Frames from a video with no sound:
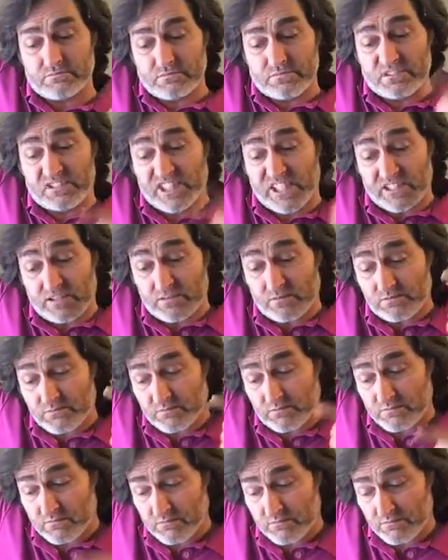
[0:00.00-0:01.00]
sit,
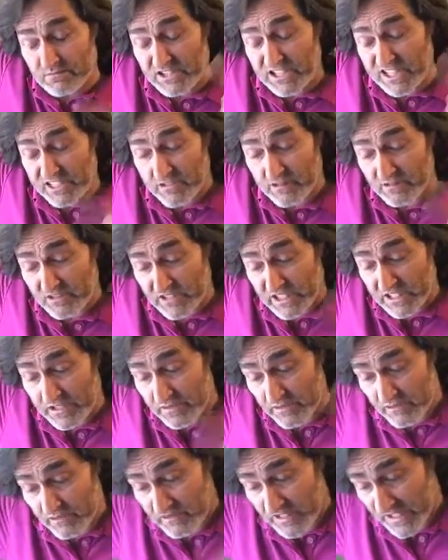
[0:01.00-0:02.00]
sit, sit,
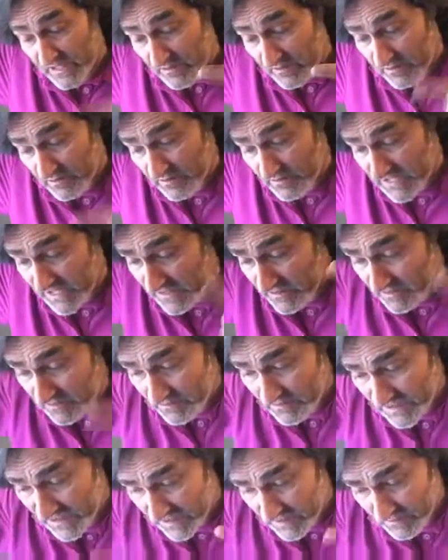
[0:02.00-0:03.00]
sit, sit,
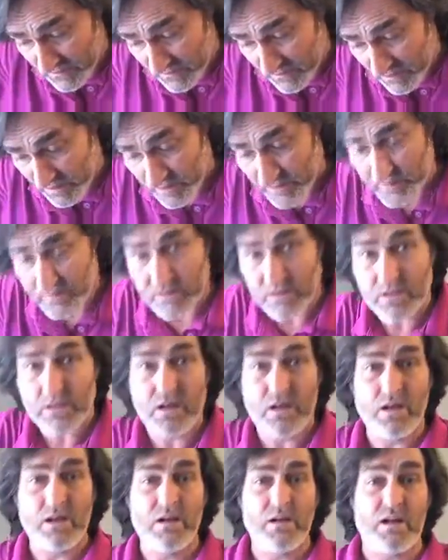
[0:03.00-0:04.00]
sit. Good.
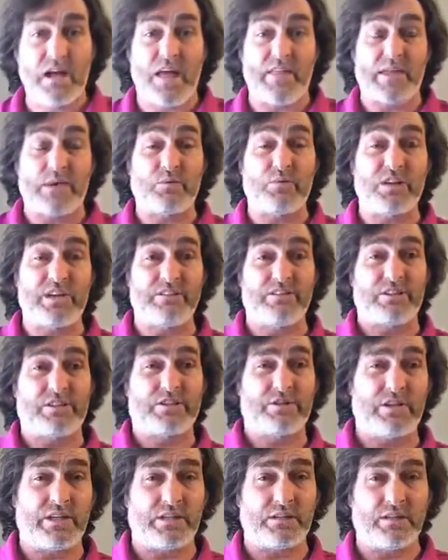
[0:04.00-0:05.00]
And then we give a
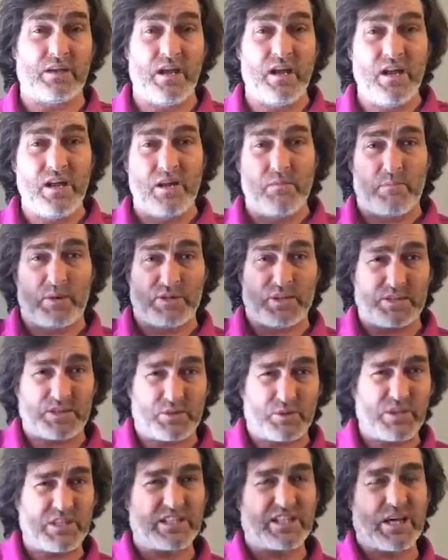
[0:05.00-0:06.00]
treat. But the
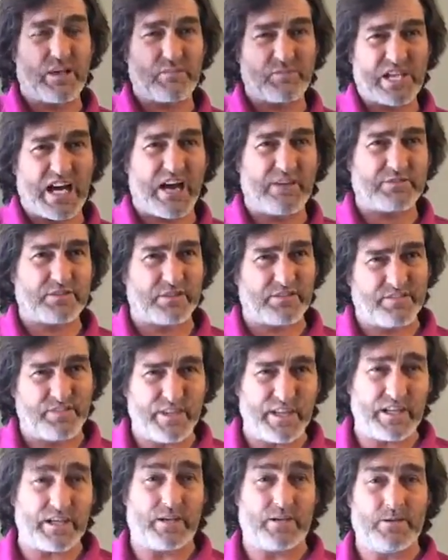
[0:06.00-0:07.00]
treat comes after
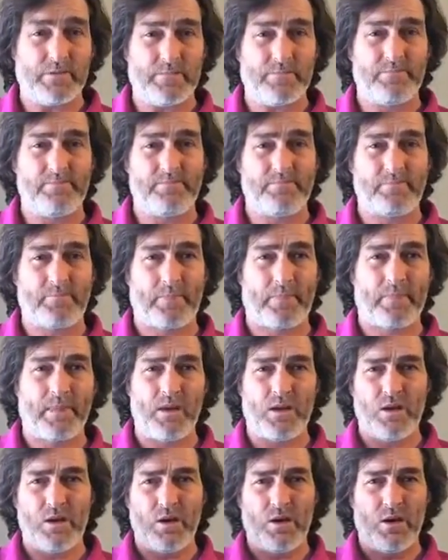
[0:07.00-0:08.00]
fear.
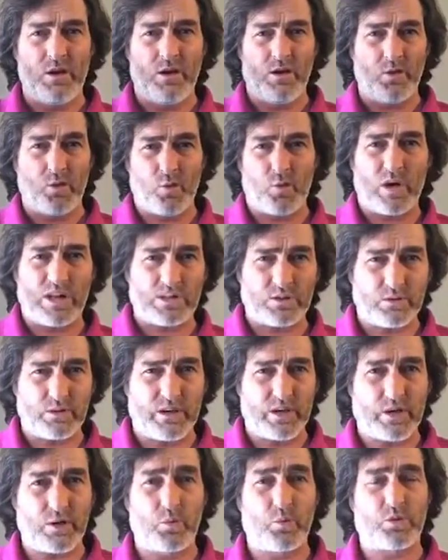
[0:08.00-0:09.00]
What do I
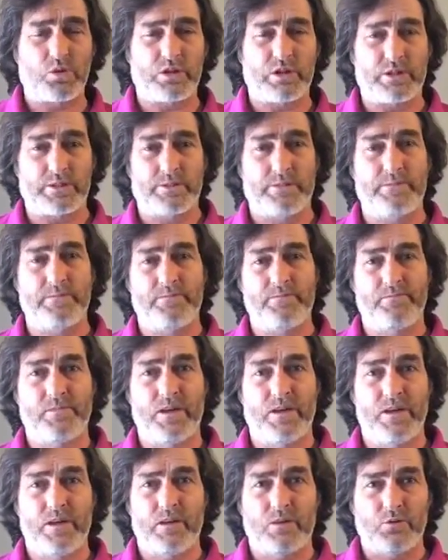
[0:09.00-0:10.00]
reward?
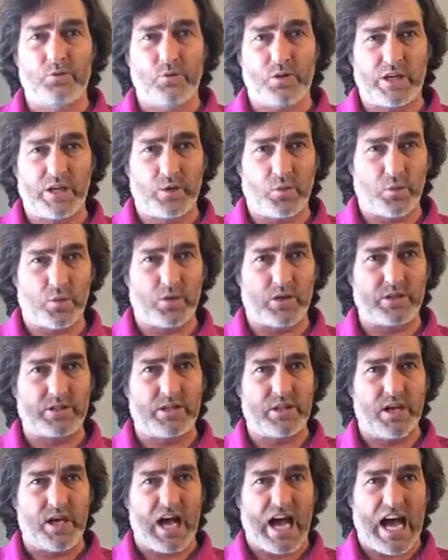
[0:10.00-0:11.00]
Do I reward
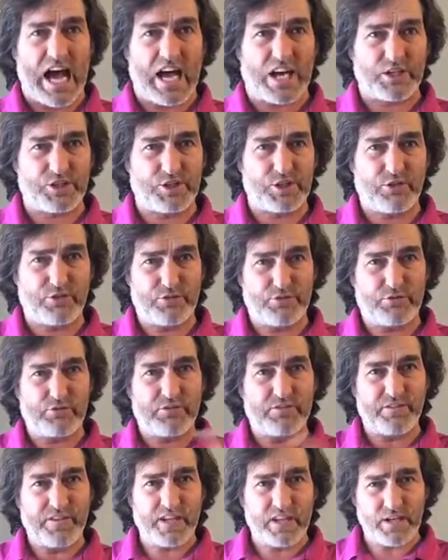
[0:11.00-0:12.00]
action through
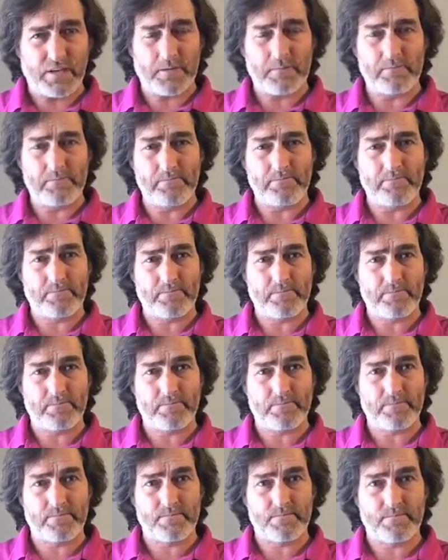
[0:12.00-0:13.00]
fear?
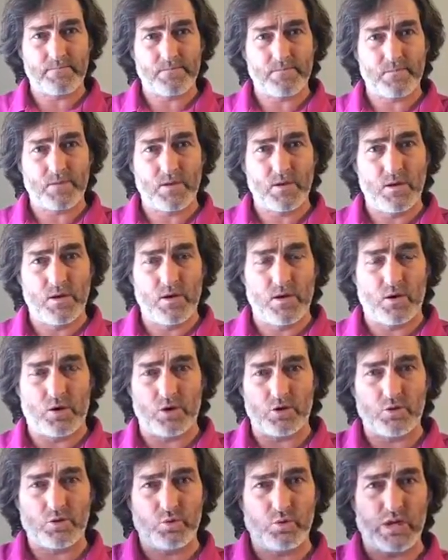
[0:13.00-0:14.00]

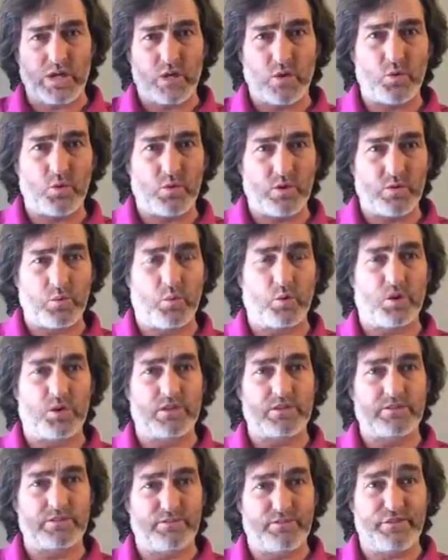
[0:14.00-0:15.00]
Or do I
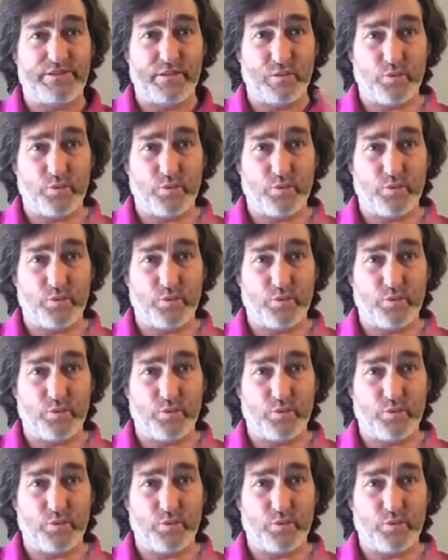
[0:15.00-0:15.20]
reward free